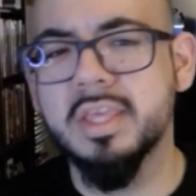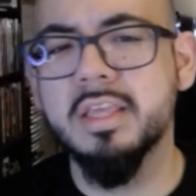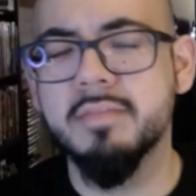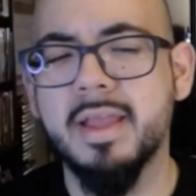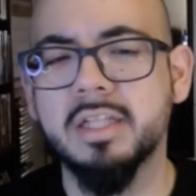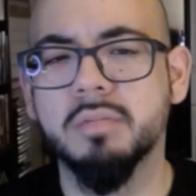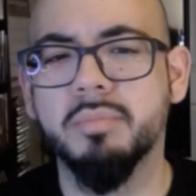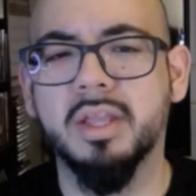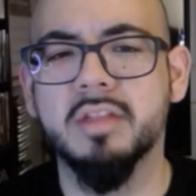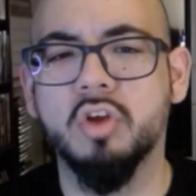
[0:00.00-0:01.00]
his matchup
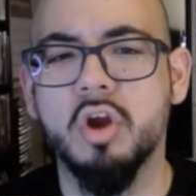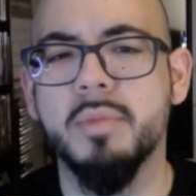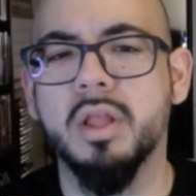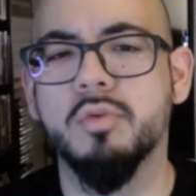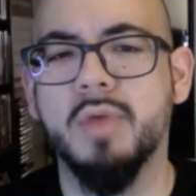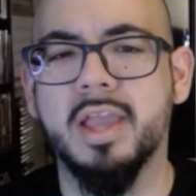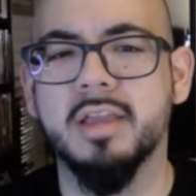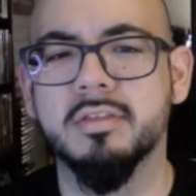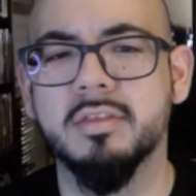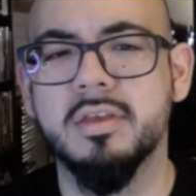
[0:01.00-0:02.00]
against Carmelo
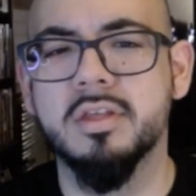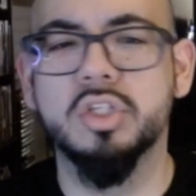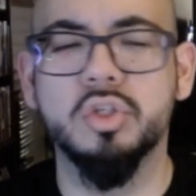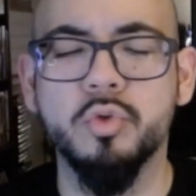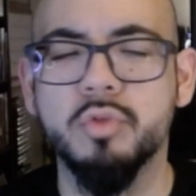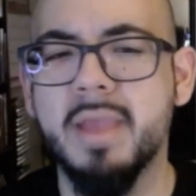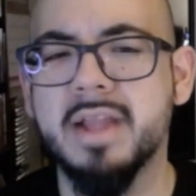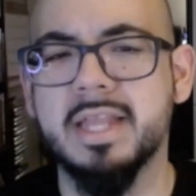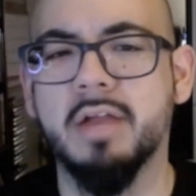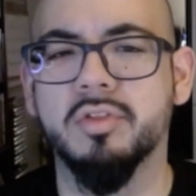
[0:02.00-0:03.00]
Hayes 2
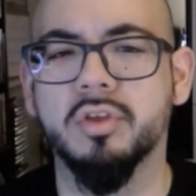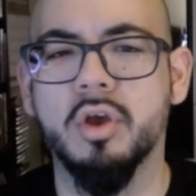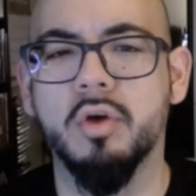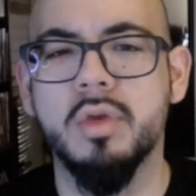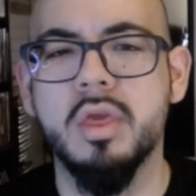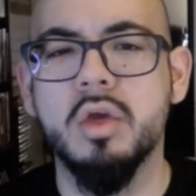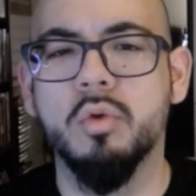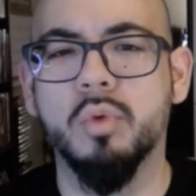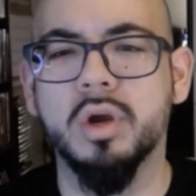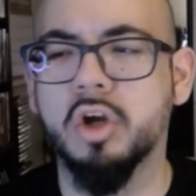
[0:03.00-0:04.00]
SmackDowns ago,
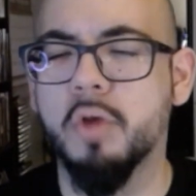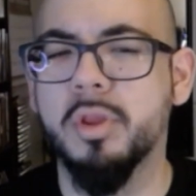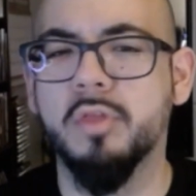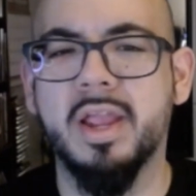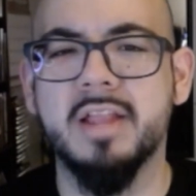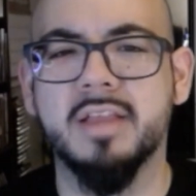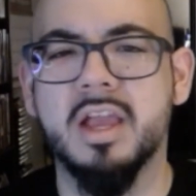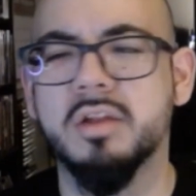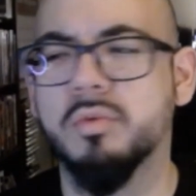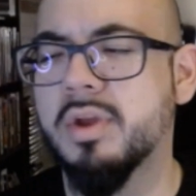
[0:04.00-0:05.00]
where Carmelo Hayes
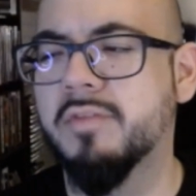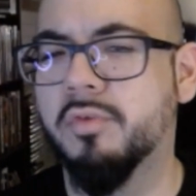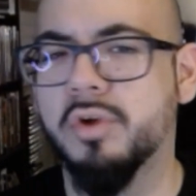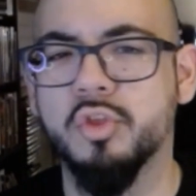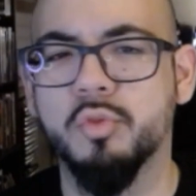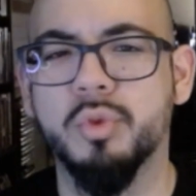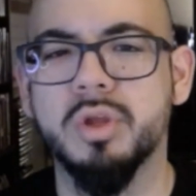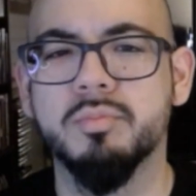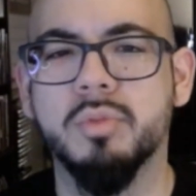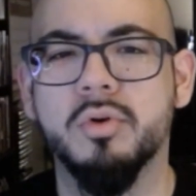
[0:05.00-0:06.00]
kind of went for a
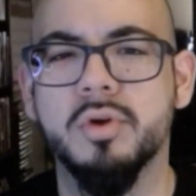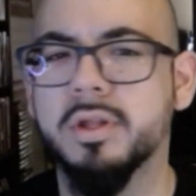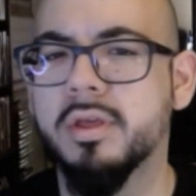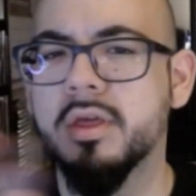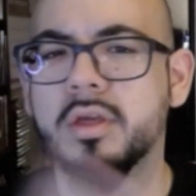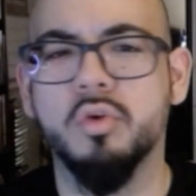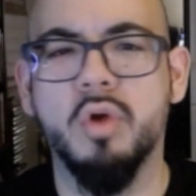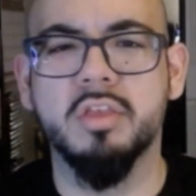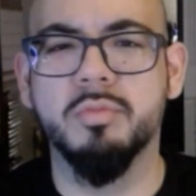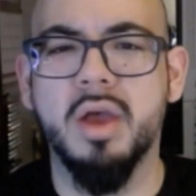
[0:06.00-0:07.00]
springboard
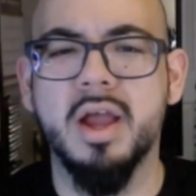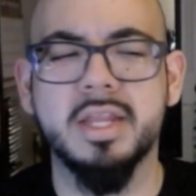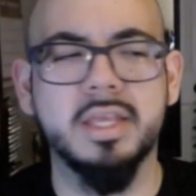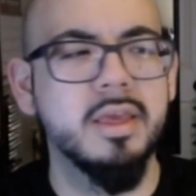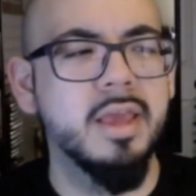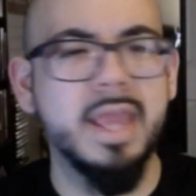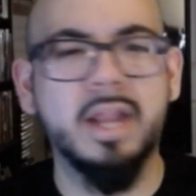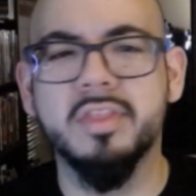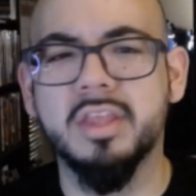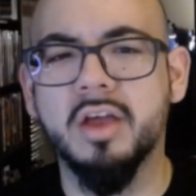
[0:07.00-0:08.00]
crossbody. And
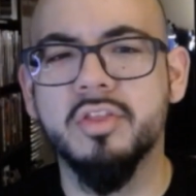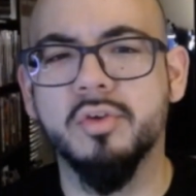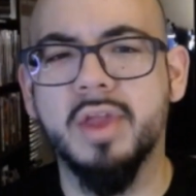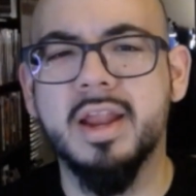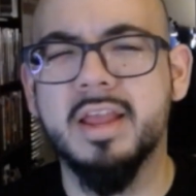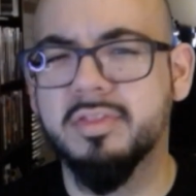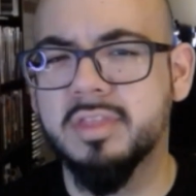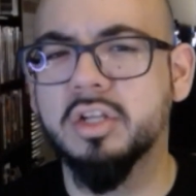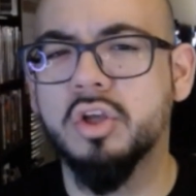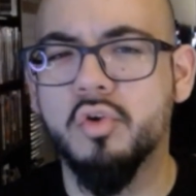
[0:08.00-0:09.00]
on the other end, I
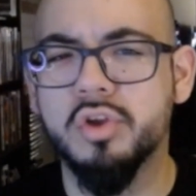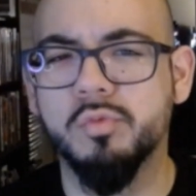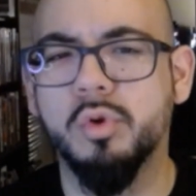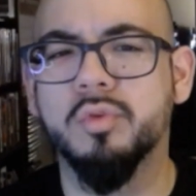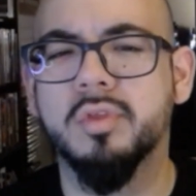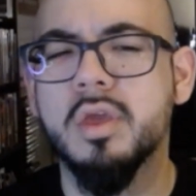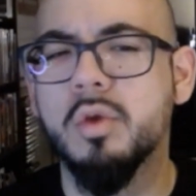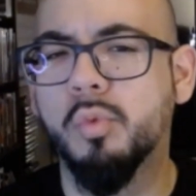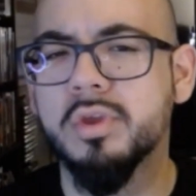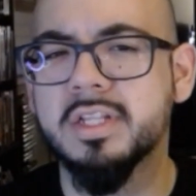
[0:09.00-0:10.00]
think Cody Rhodes
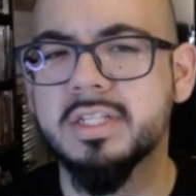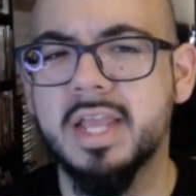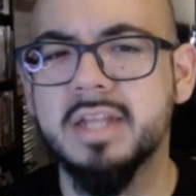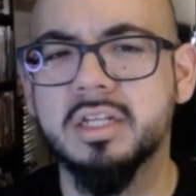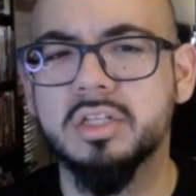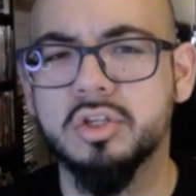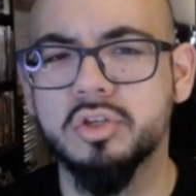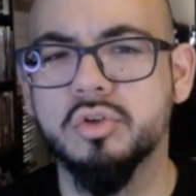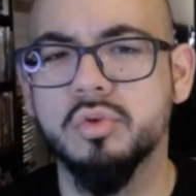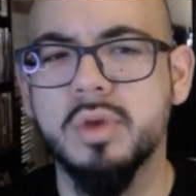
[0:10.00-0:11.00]
was intending to
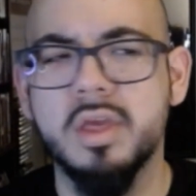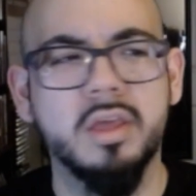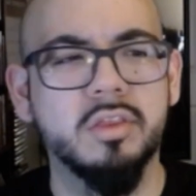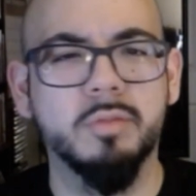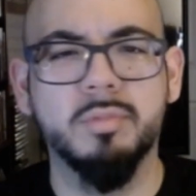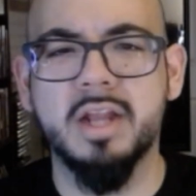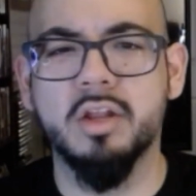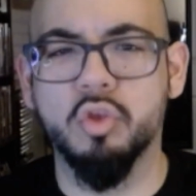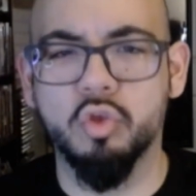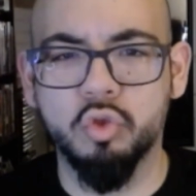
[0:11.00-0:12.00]
do some kind of
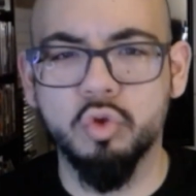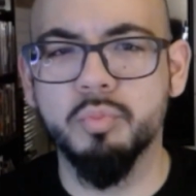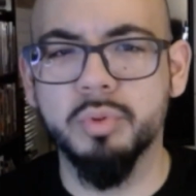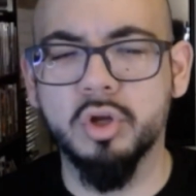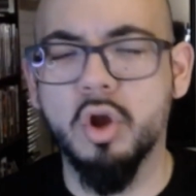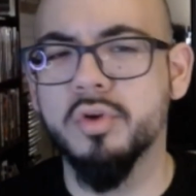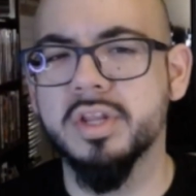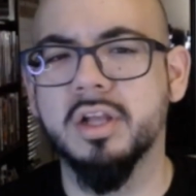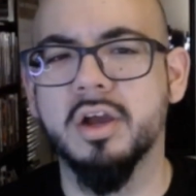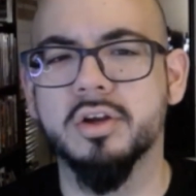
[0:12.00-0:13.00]
super Cody
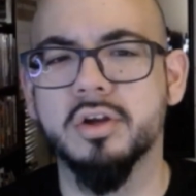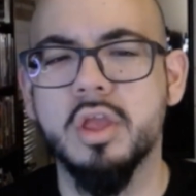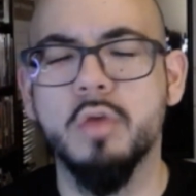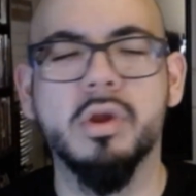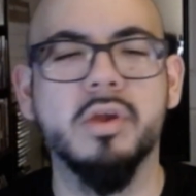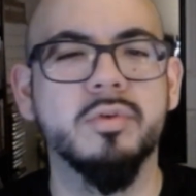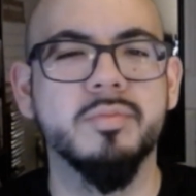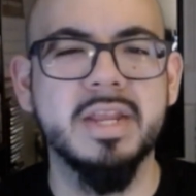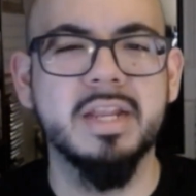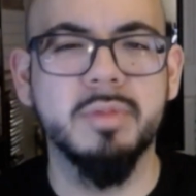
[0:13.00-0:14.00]
cutter where he would
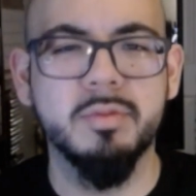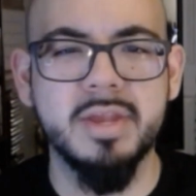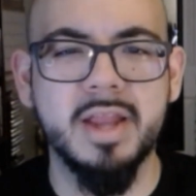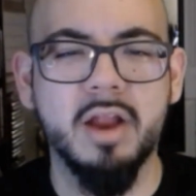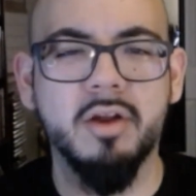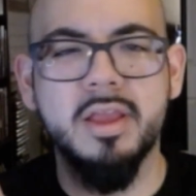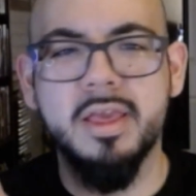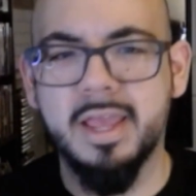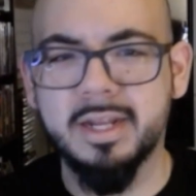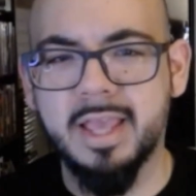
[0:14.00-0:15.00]
meet him in midair
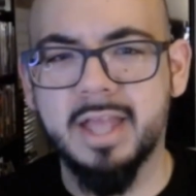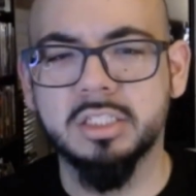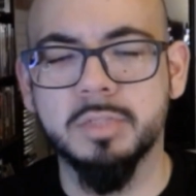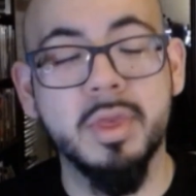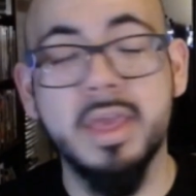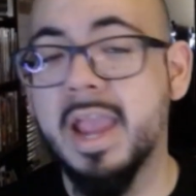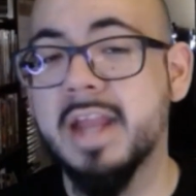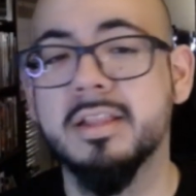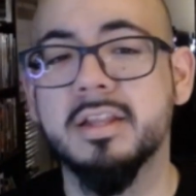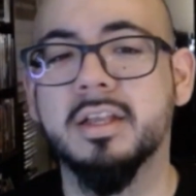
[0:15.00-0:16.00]
and catch him, and it
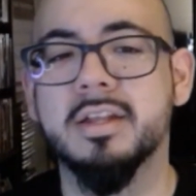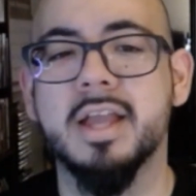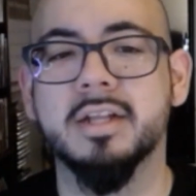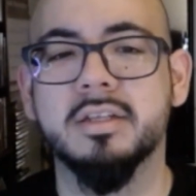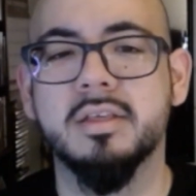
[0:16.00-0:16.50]
didn't connect.